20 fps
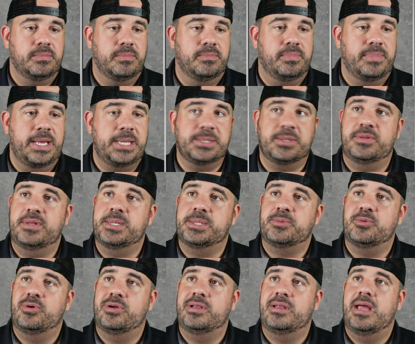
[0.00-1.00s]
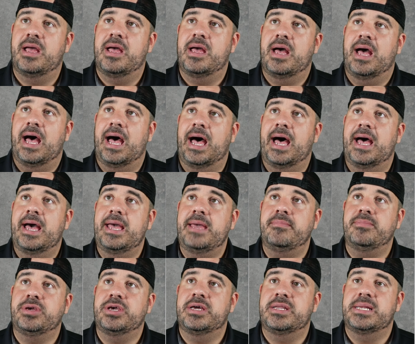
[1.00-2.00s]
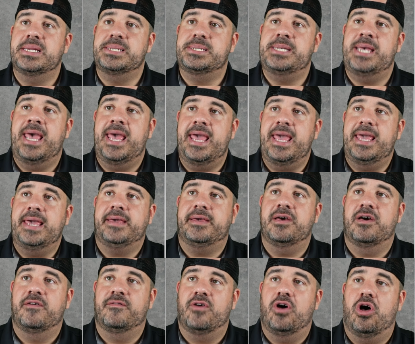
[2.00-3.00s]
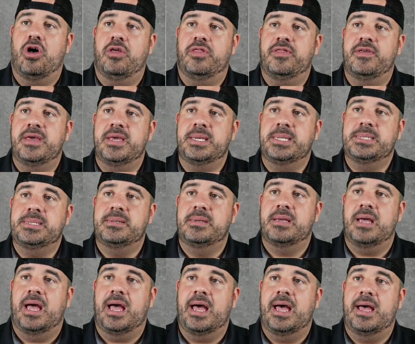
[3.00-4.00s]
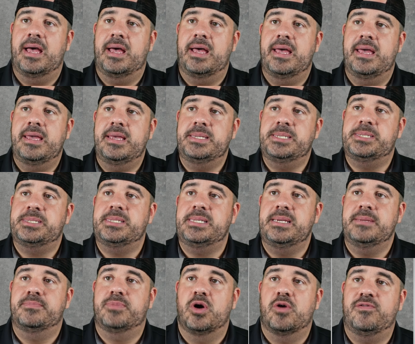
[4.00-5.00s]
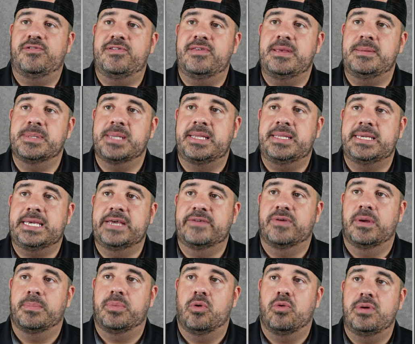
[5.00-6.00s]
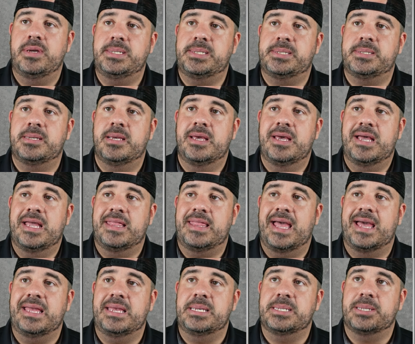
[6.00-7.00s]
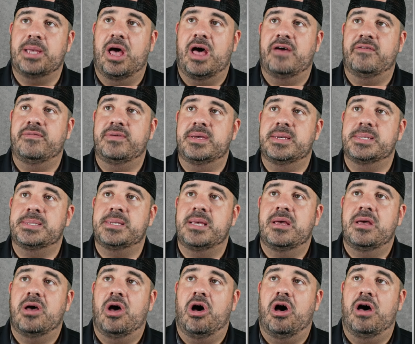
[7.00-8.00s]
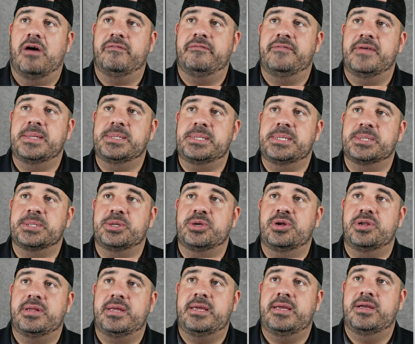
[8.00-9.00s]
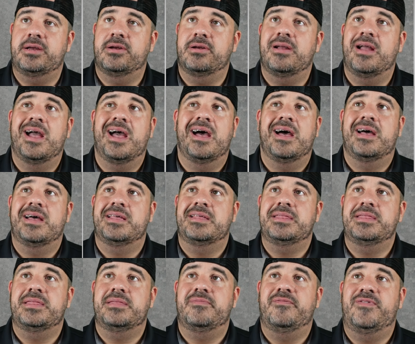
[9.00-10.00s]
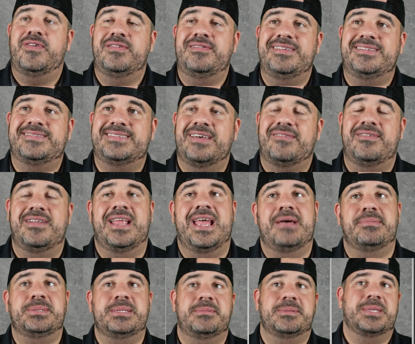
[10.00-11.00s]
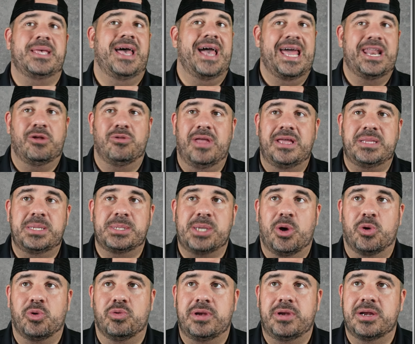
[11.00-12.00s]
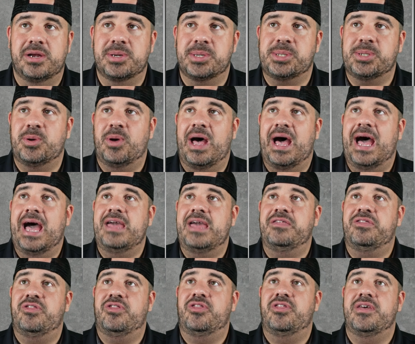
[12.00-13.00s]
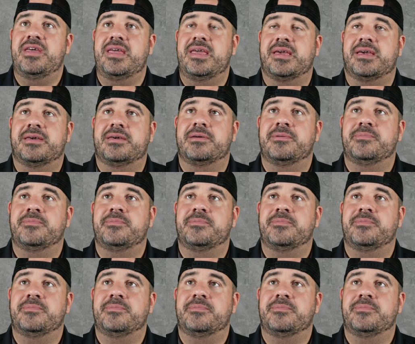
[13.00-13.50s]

based on this one, I'm going to take, of all things, I see both teams like to give up points. That is obvious. Offense is good here. 57.5 seems high. I don't like the total here. So I think,